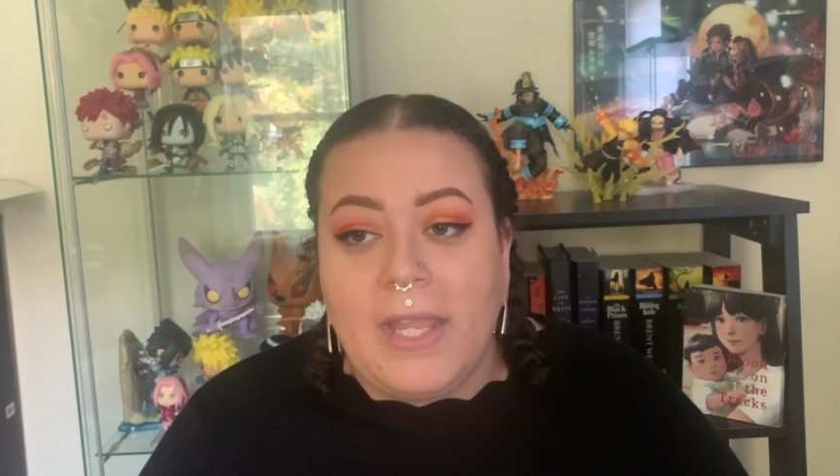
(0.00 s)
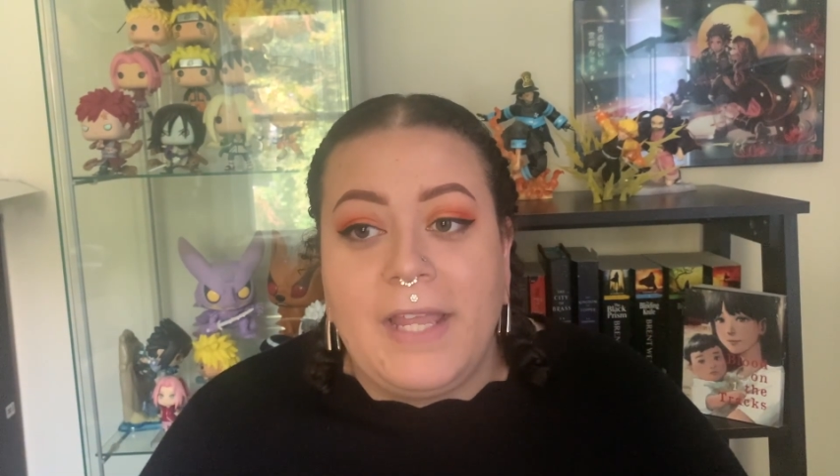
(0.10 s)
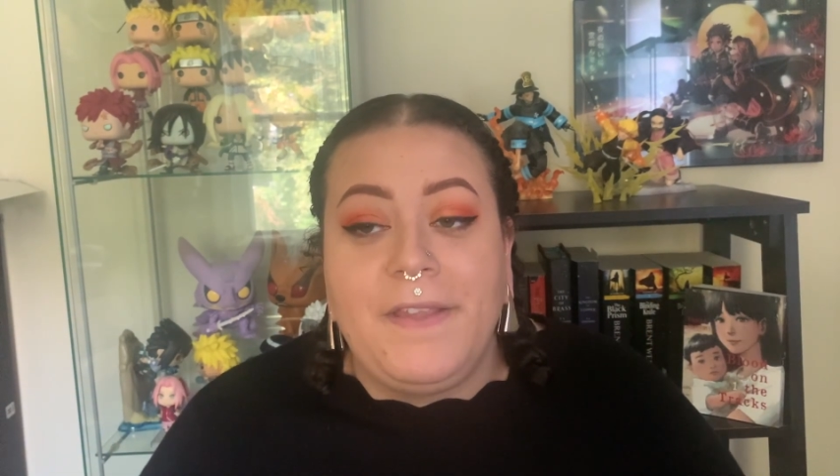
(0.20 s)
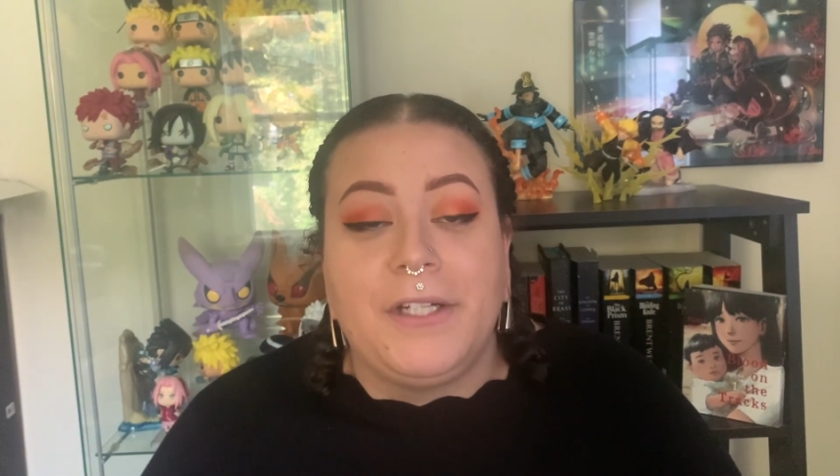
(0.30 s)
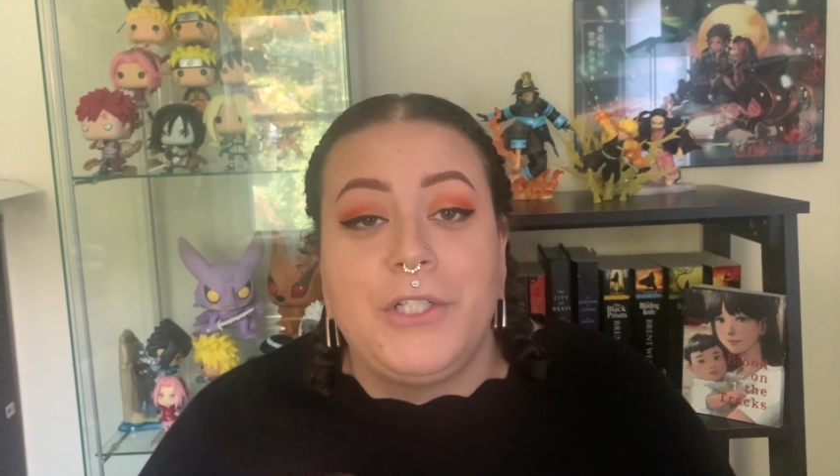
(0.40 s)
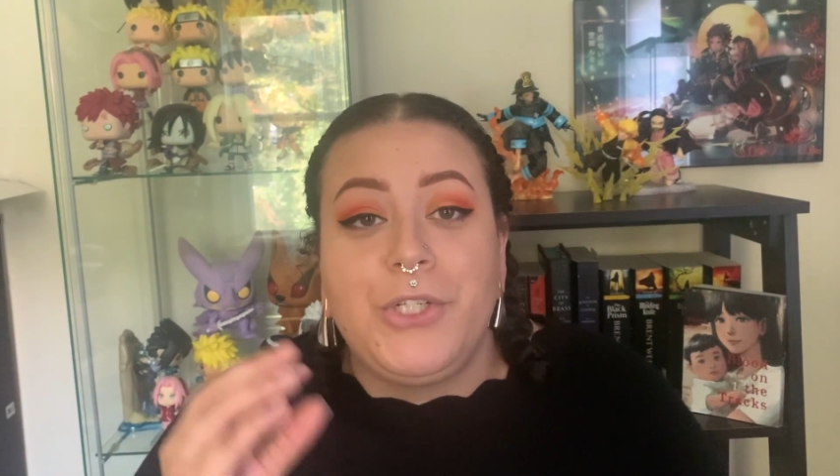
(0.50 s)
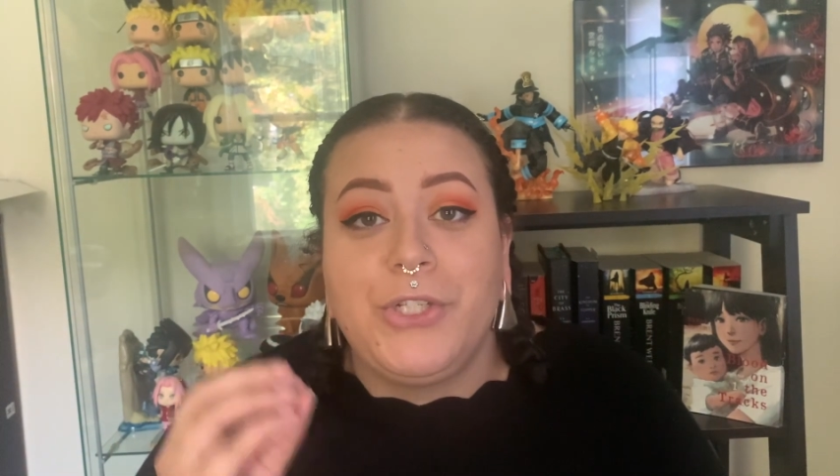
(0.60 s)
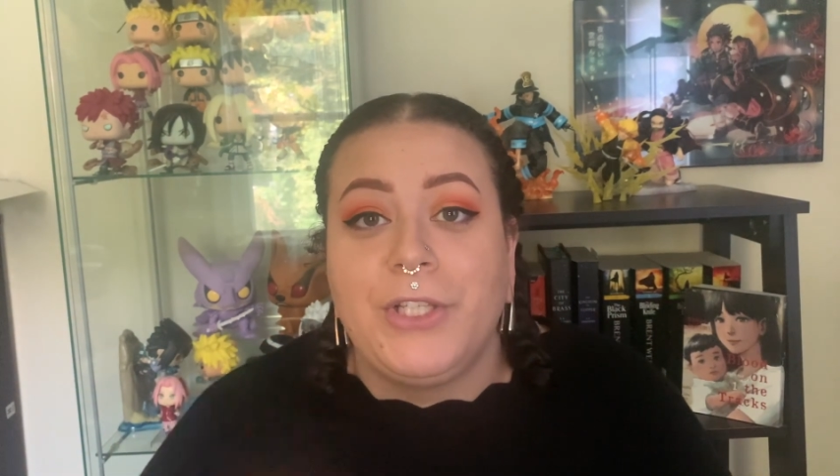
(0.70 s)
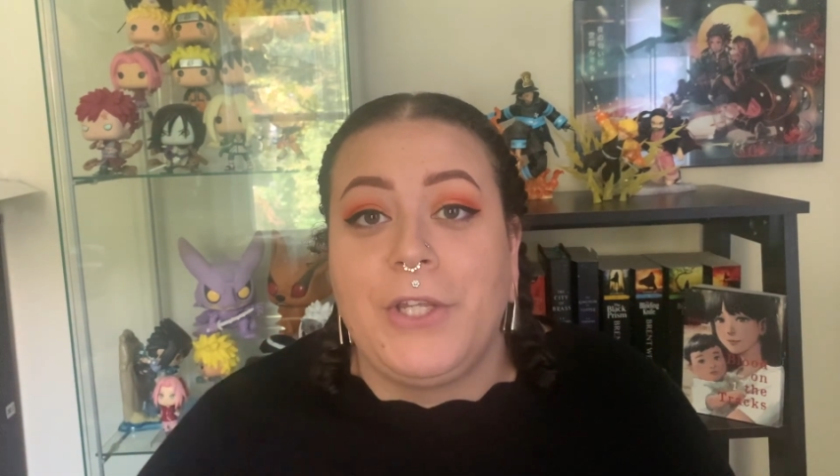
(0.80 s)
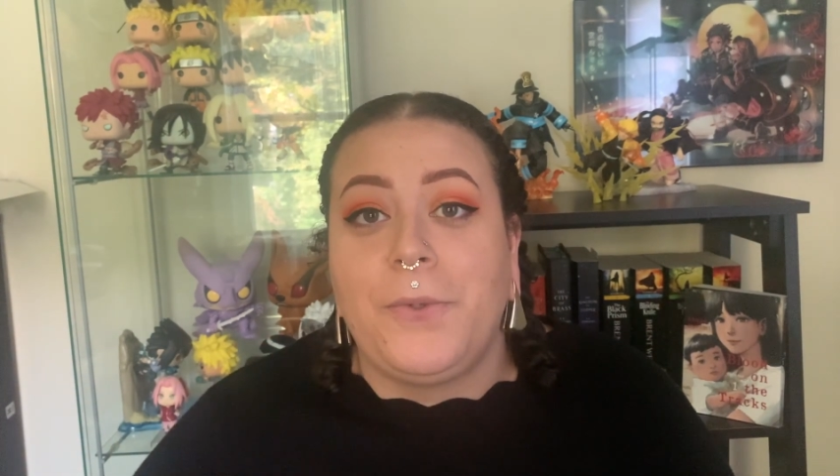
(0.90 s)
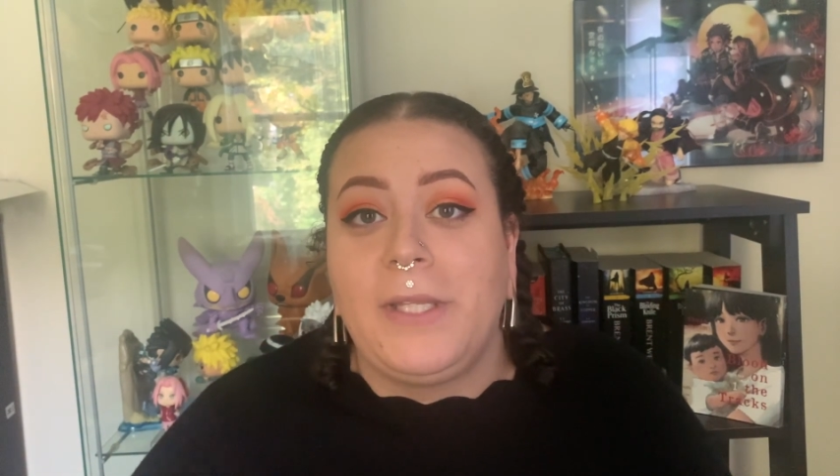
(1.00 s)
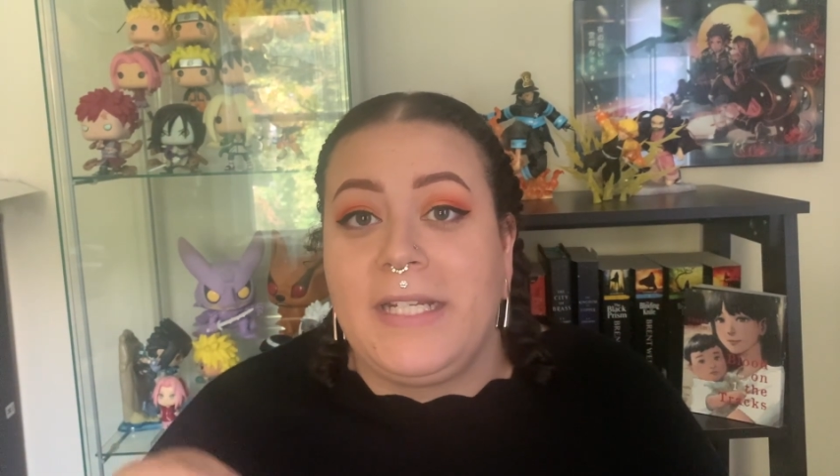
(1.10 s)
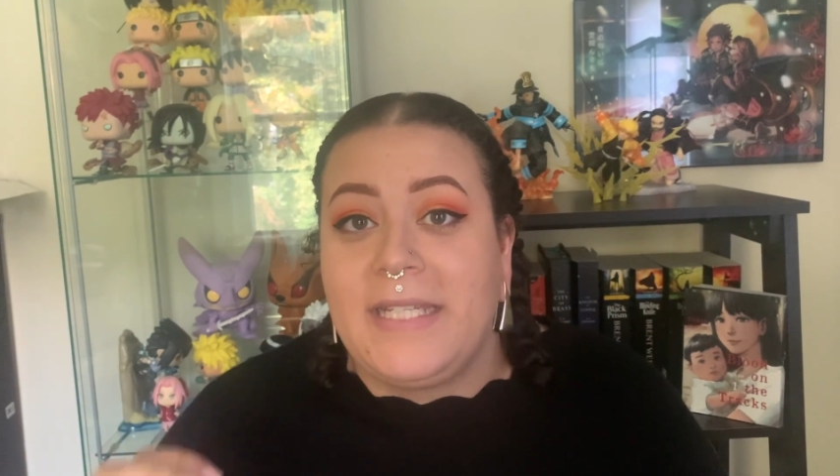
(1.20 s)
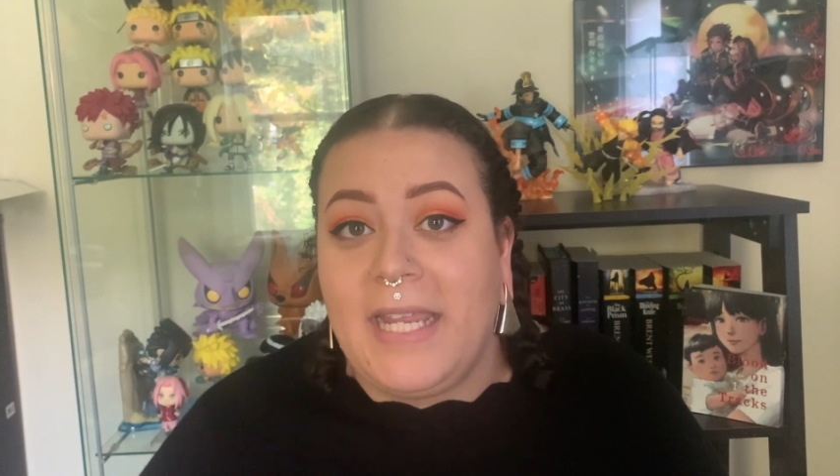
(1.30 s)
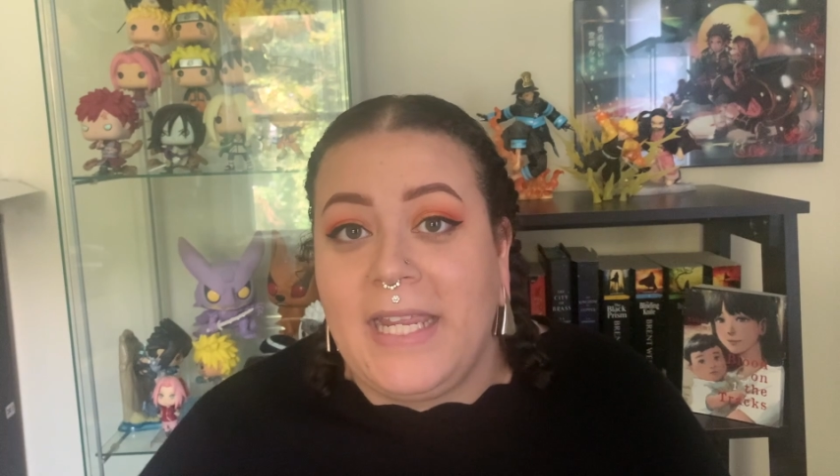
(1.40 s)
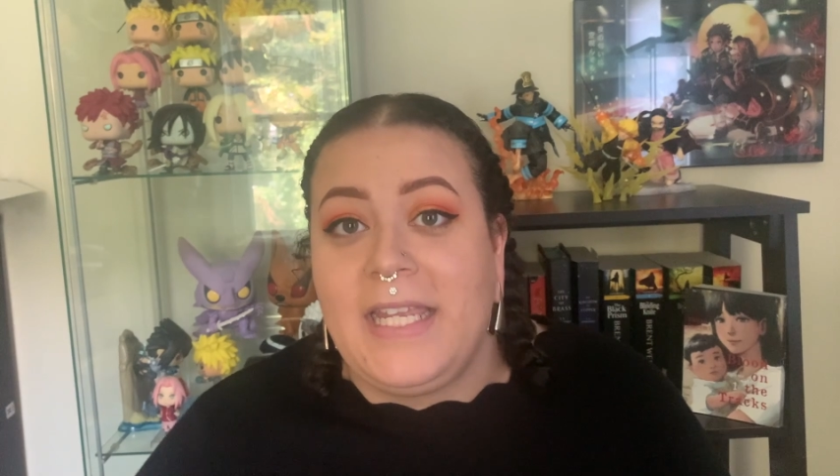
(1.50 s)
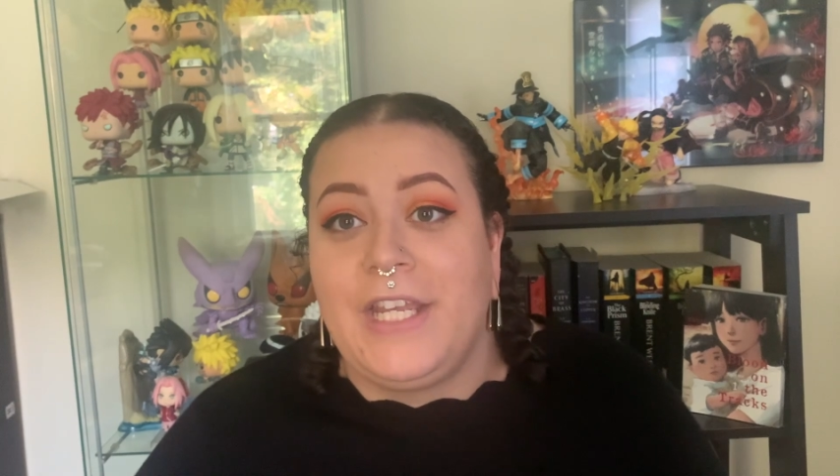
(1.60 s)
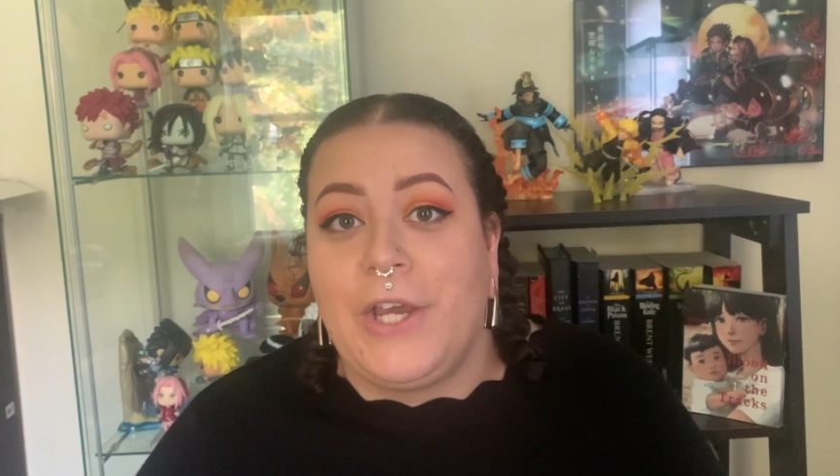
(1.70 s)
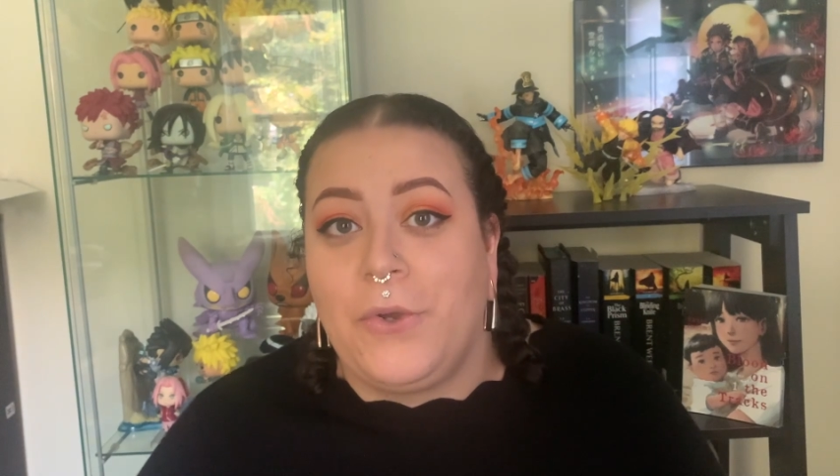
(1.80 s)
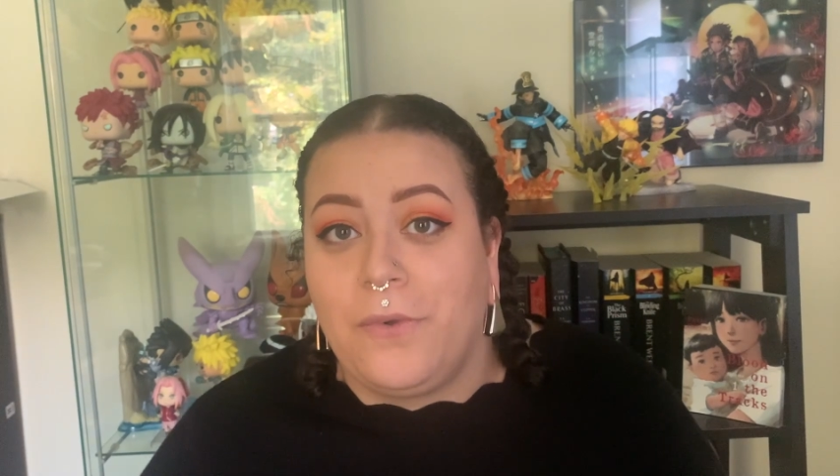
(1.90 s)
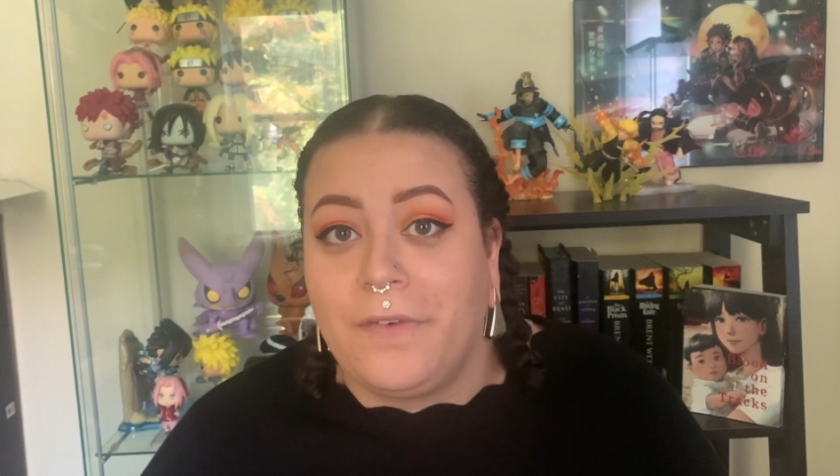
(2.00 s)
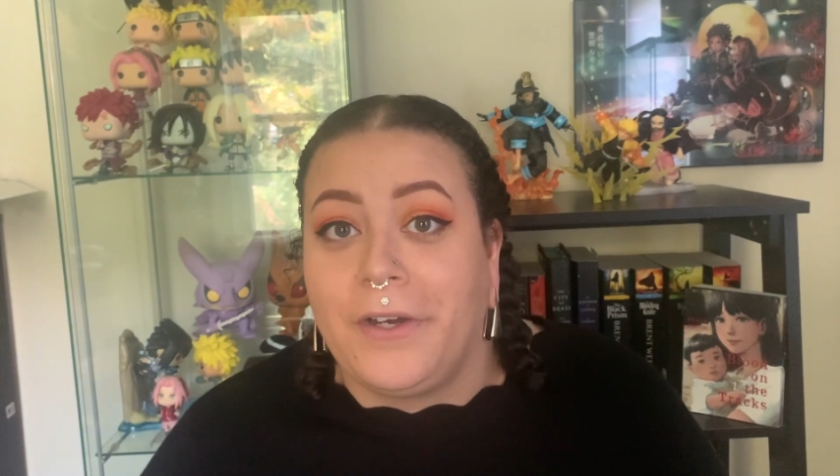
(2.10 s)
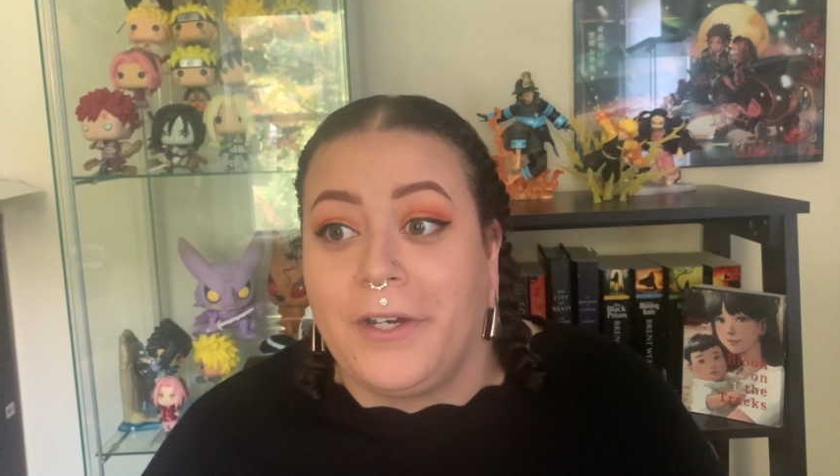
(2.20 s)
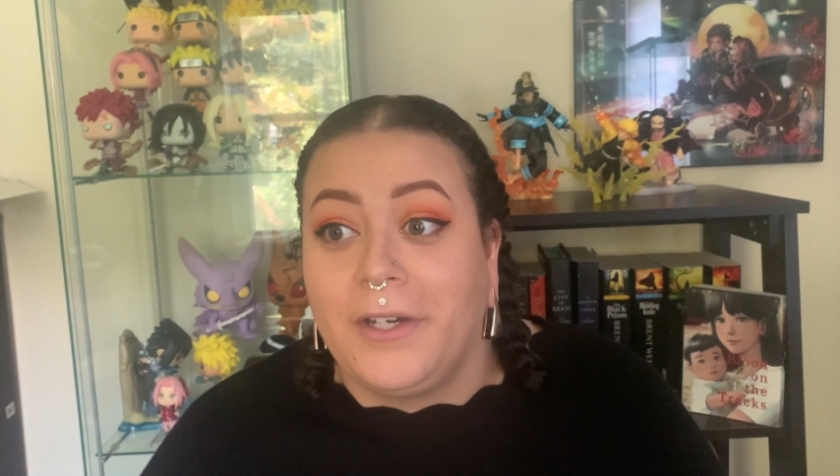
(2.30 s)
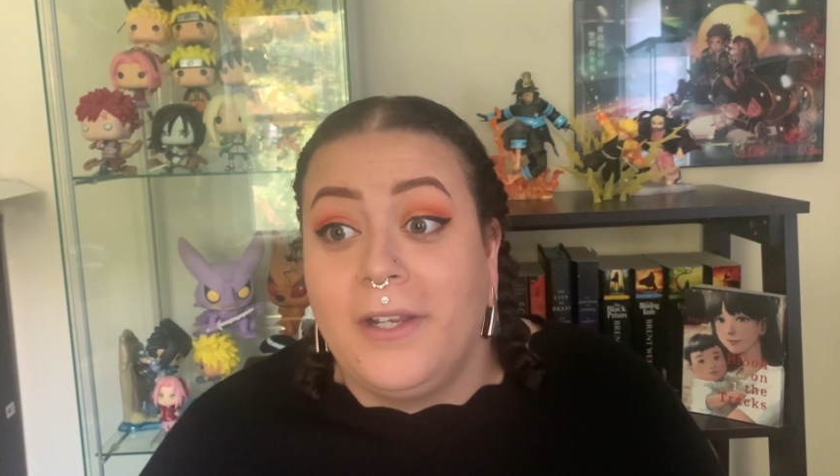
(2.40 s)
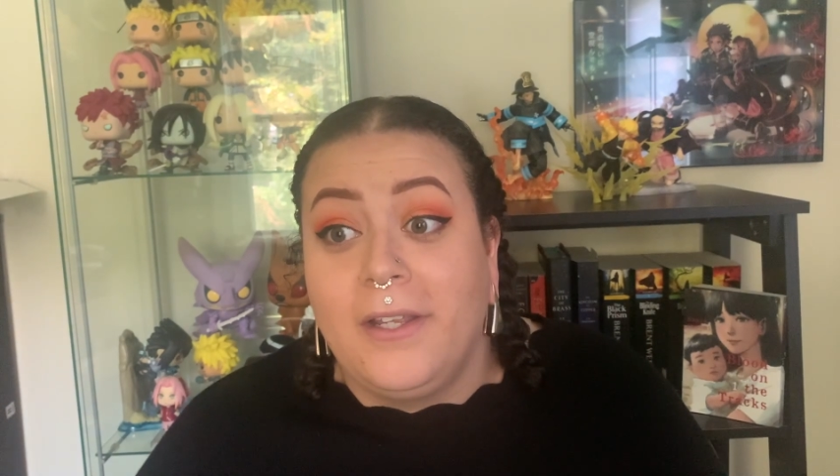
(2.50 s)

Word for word: And they are slowly taking over